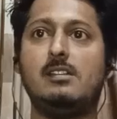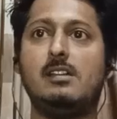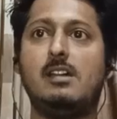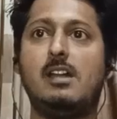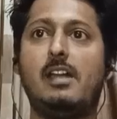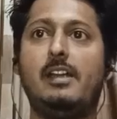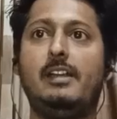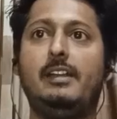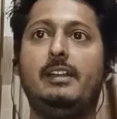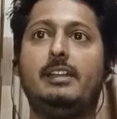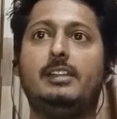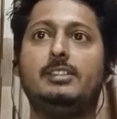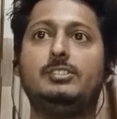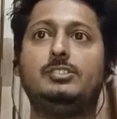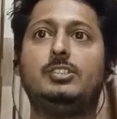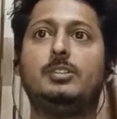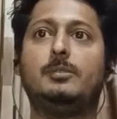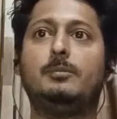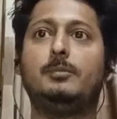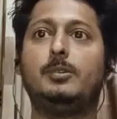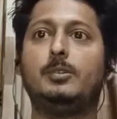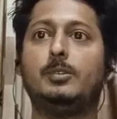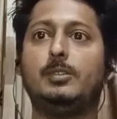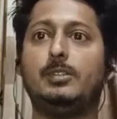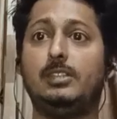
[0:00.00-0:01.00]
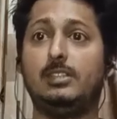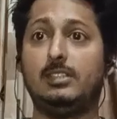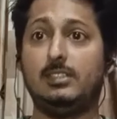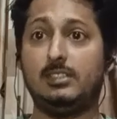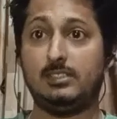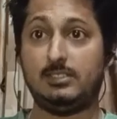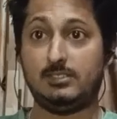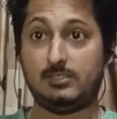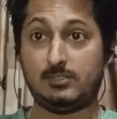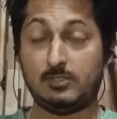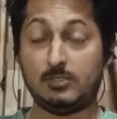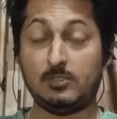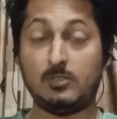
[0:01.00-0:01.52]
knight can jump to the
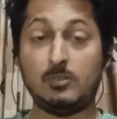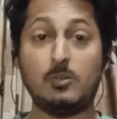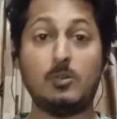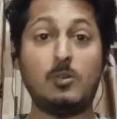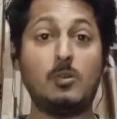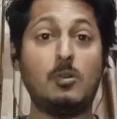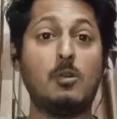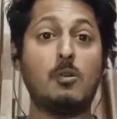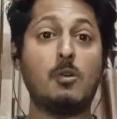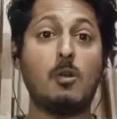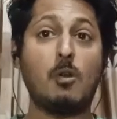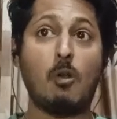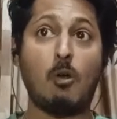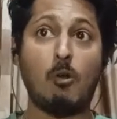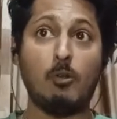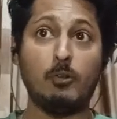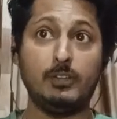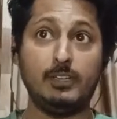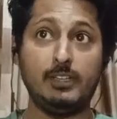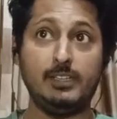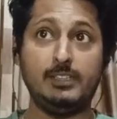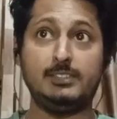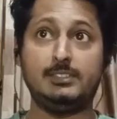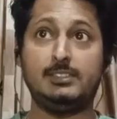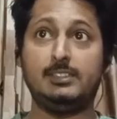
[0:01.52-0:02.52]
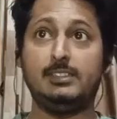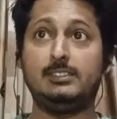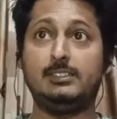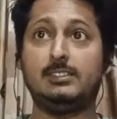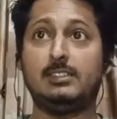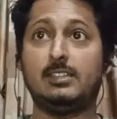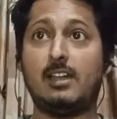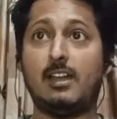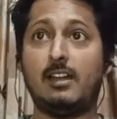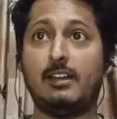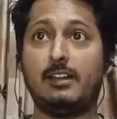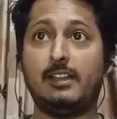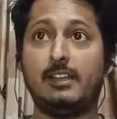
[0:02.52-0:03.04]
on the e6,
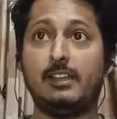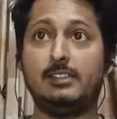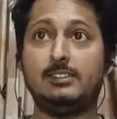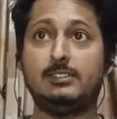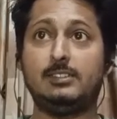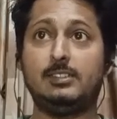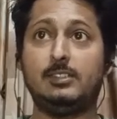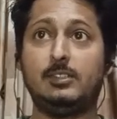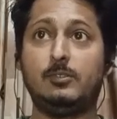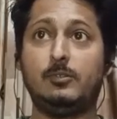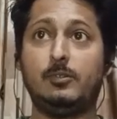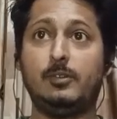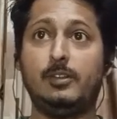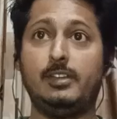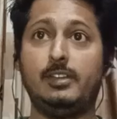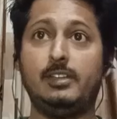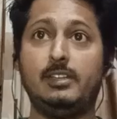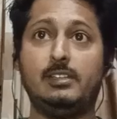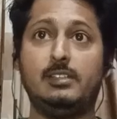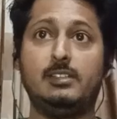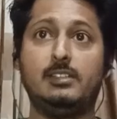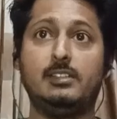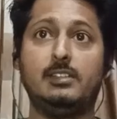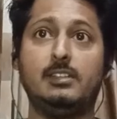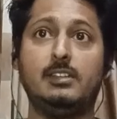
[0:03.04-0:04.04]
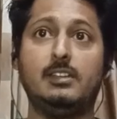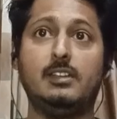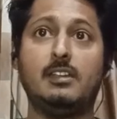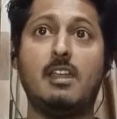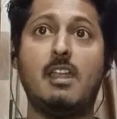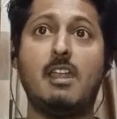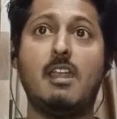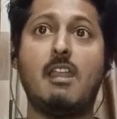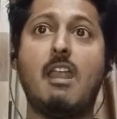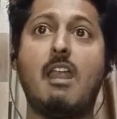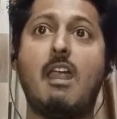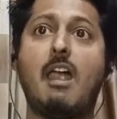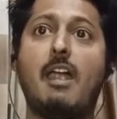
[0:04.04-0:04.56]
attacks the queen,
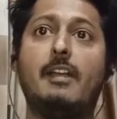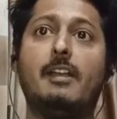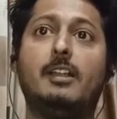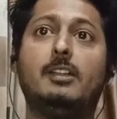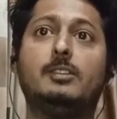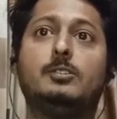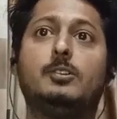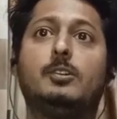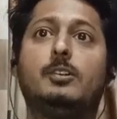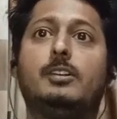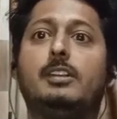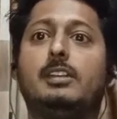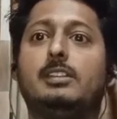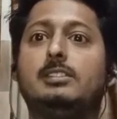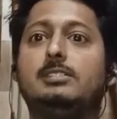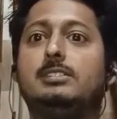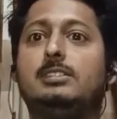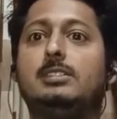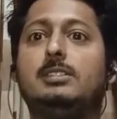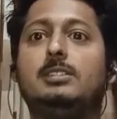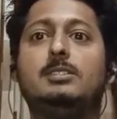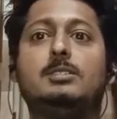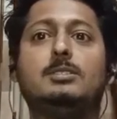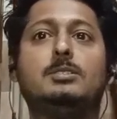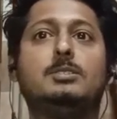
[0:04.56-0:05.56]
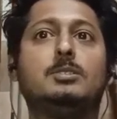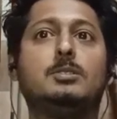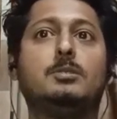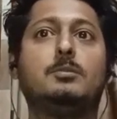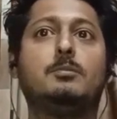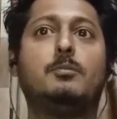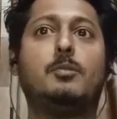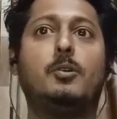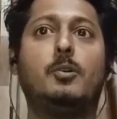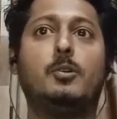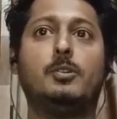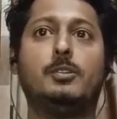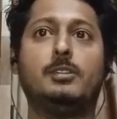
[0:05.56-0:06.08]
and also attacks the
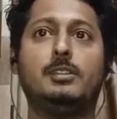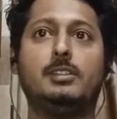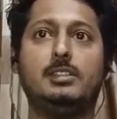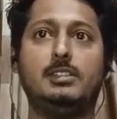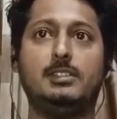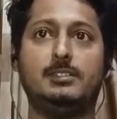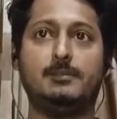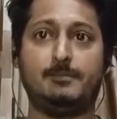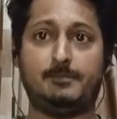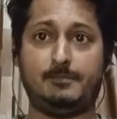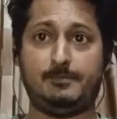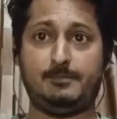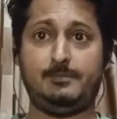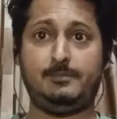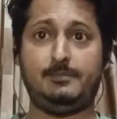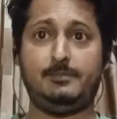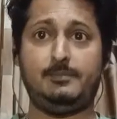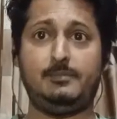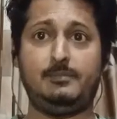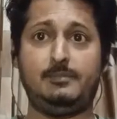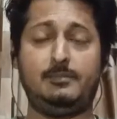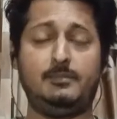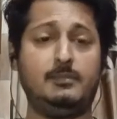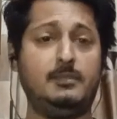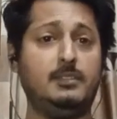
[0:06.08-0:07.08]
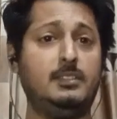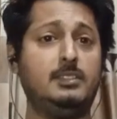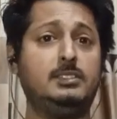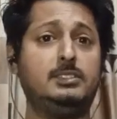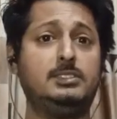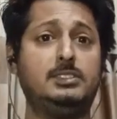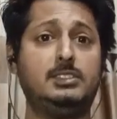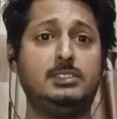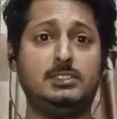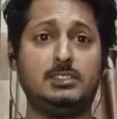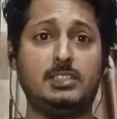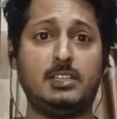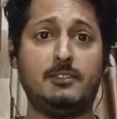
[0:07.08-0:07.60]
pawn on the
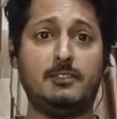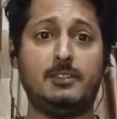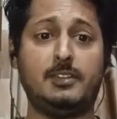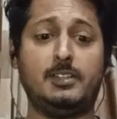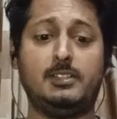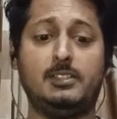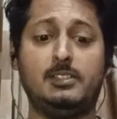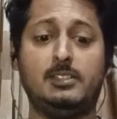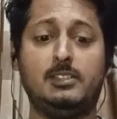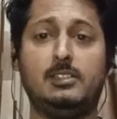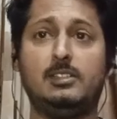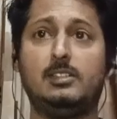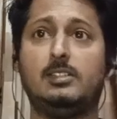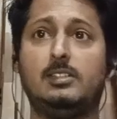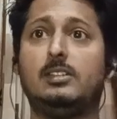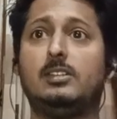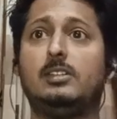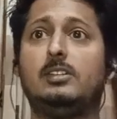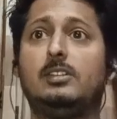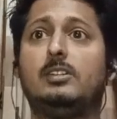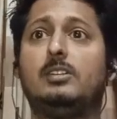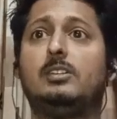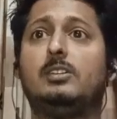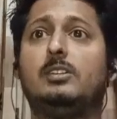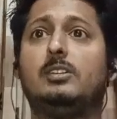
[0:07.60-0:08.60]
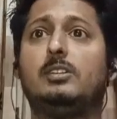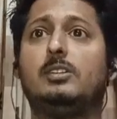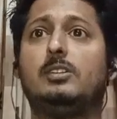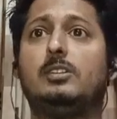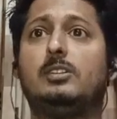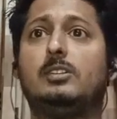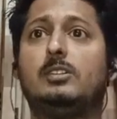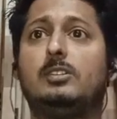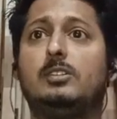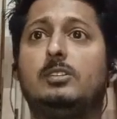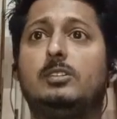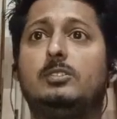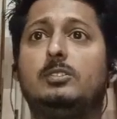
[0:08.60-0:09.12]
g7.
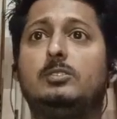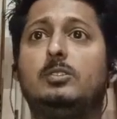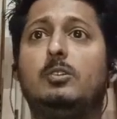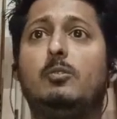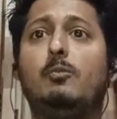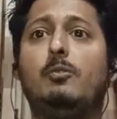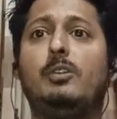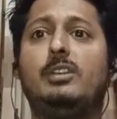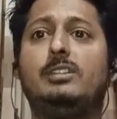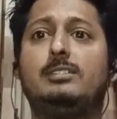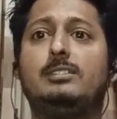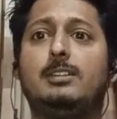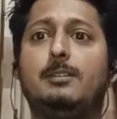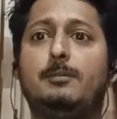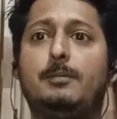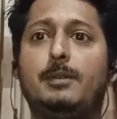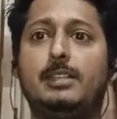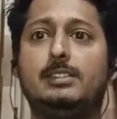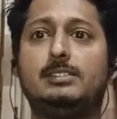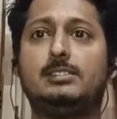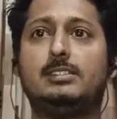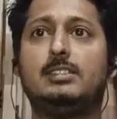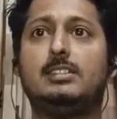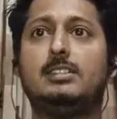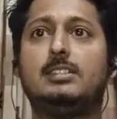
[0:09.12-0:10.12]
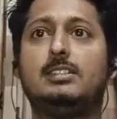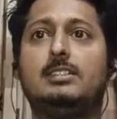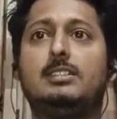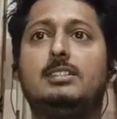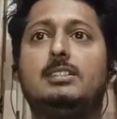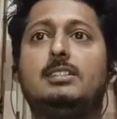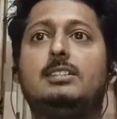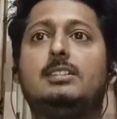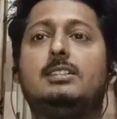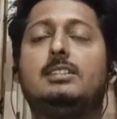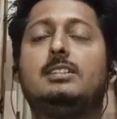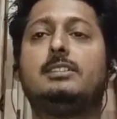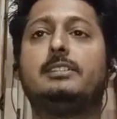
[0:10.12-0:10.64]
So Wesley plays
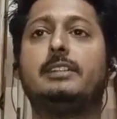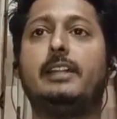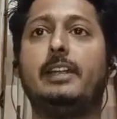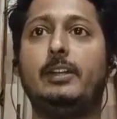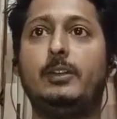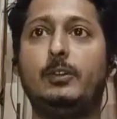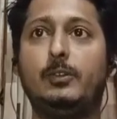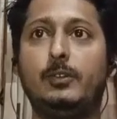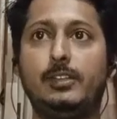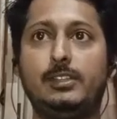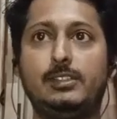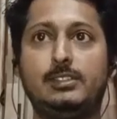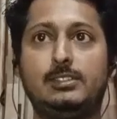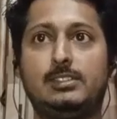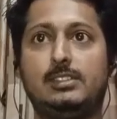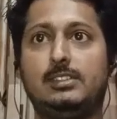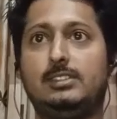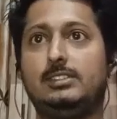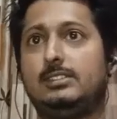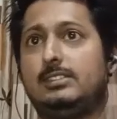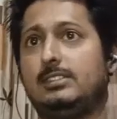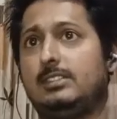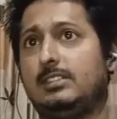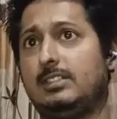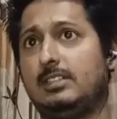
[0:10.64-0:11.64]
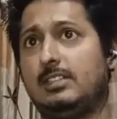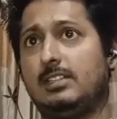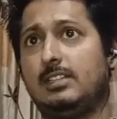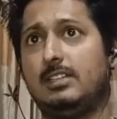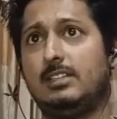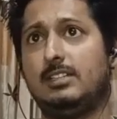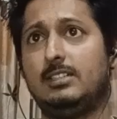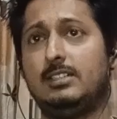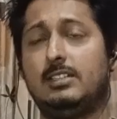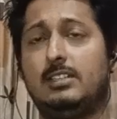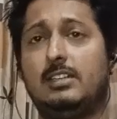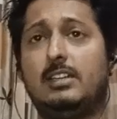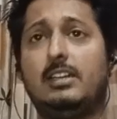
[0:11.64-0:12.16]
knight to e6,
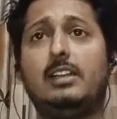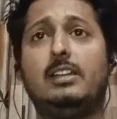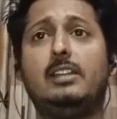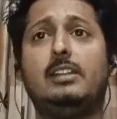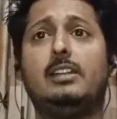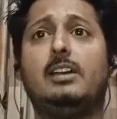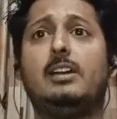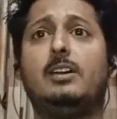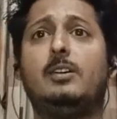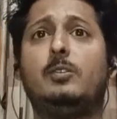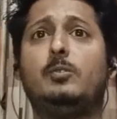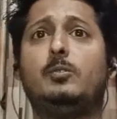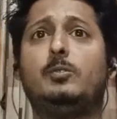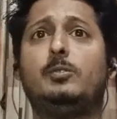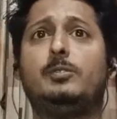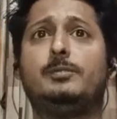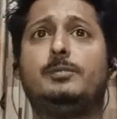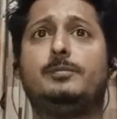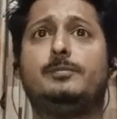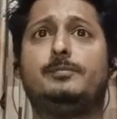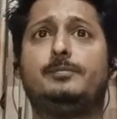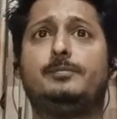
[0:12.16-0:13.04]
and now